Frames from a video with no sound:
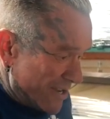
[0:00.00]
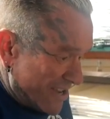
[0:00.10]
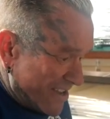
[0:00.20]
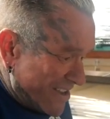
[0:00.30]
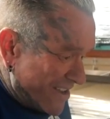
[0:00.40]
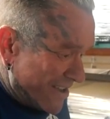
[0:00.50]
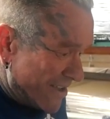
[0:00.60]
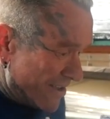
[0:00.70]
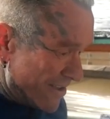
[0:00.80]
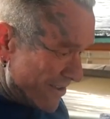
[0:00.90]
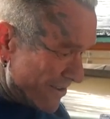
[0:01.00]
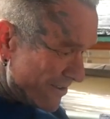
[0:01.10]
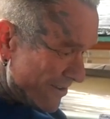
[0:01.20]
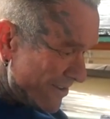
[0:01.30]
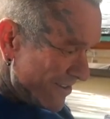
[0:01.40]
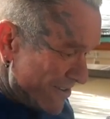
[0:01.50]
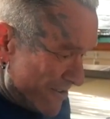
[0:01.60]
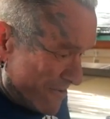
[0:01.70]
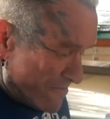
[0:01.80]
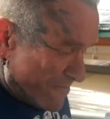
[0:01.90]
And you'll be less likely to hurt your
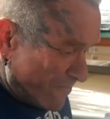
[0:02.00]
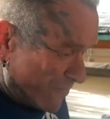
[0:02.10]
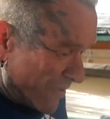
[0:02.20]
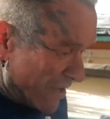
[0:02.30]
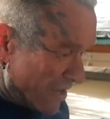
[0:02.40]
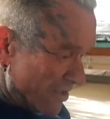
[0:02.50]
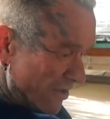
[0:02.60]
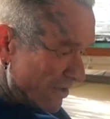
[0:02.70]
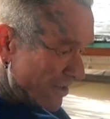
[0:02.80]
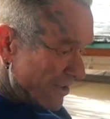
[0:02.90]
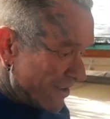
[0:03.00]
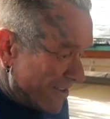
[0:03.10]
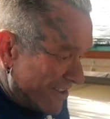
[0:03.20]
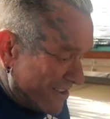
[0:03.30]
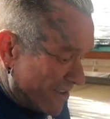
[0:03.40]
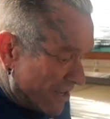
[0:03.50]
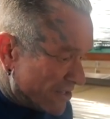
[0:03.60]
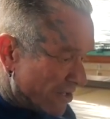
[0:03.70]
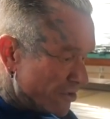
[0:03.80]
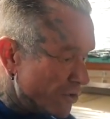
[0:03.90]
back doing other things.
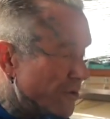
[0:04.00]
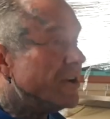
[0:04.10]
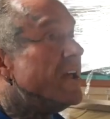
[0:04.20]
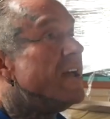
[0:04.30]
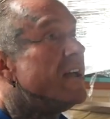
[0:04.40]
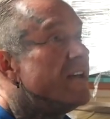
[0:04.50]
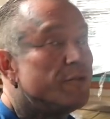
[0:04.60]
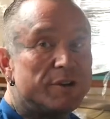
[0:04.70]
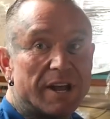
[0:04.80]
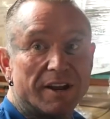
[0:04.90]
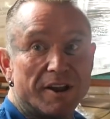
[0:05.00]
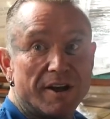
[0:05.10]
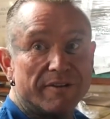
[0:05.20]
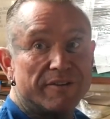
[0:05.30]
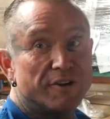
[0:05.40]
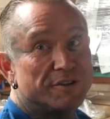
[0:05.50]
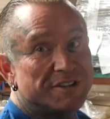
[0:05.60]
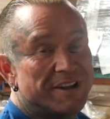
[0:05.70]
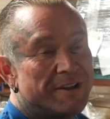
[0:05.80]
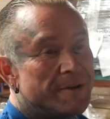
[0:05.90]
Yes, like doing everyday life.
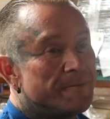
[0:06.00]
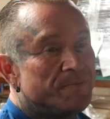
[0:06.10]
Yes.